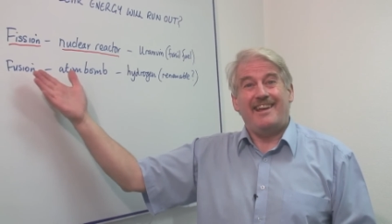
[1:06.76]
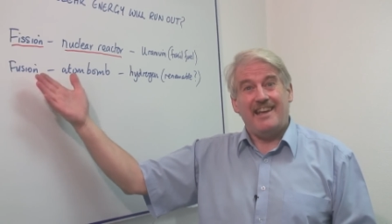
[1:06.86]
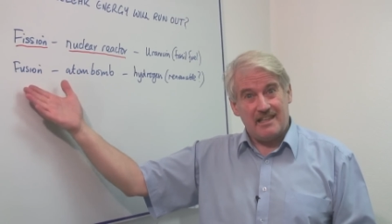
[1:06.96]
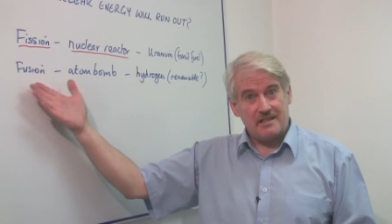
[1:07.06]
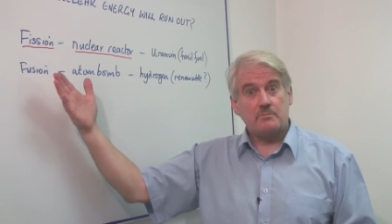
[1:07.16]

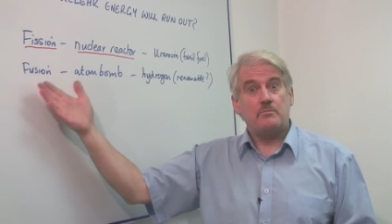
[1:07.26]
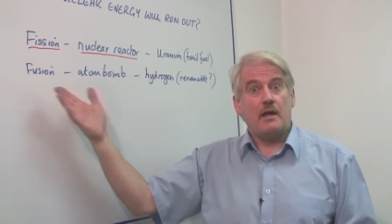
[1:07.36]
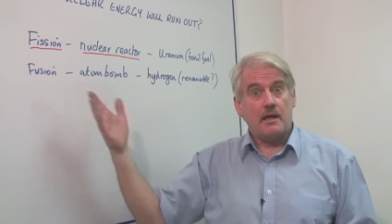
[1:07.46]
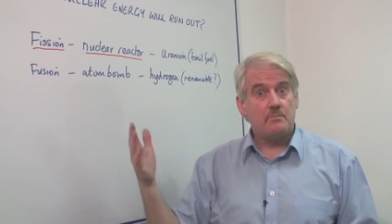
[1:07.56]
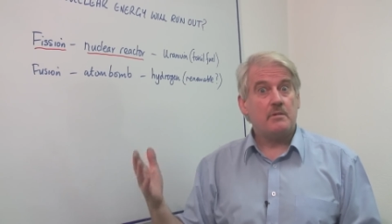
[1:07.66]
is
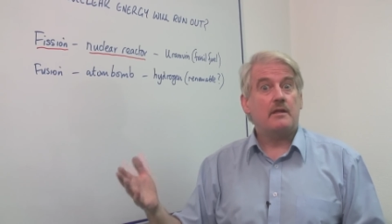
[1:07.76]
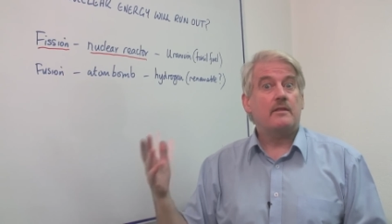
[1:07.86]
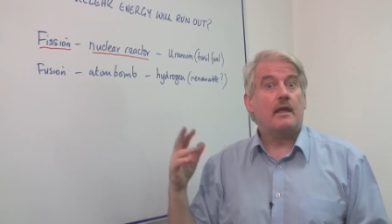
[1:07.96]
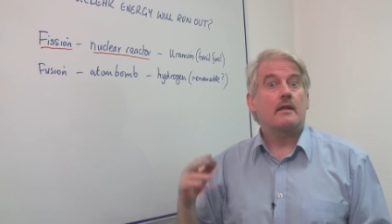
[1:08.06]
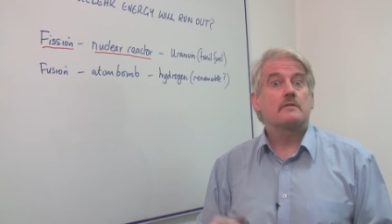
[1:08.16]
maybe
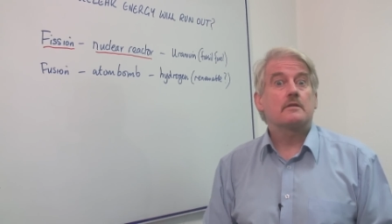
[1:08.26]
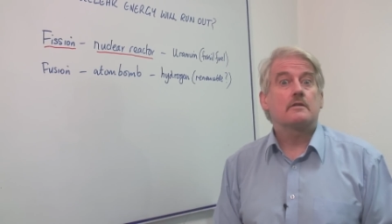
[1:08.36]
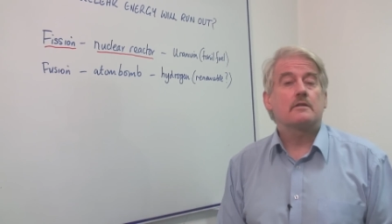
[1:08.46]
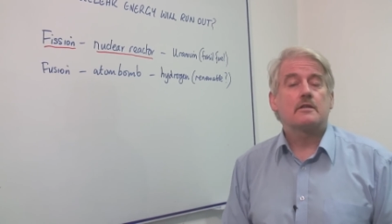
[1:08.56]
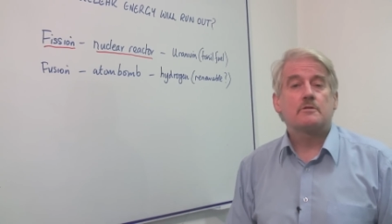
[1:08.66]
the answer
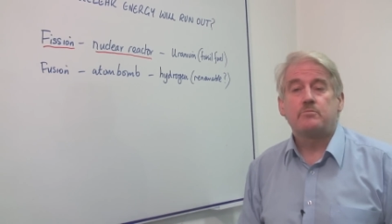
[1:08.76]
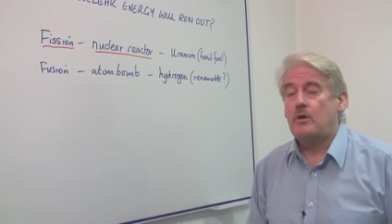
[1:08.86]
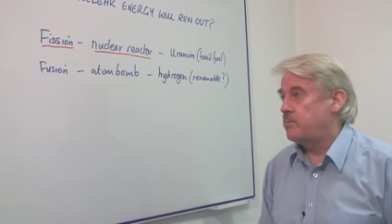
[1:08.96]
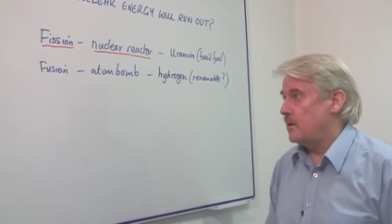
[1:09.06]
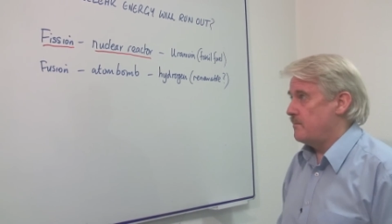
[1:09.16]
to this
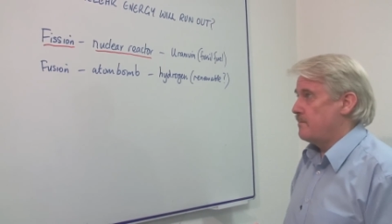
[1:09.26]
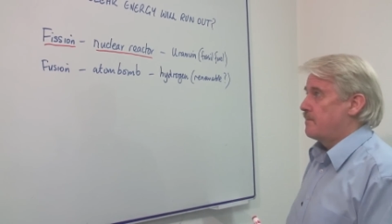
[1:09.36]
problem.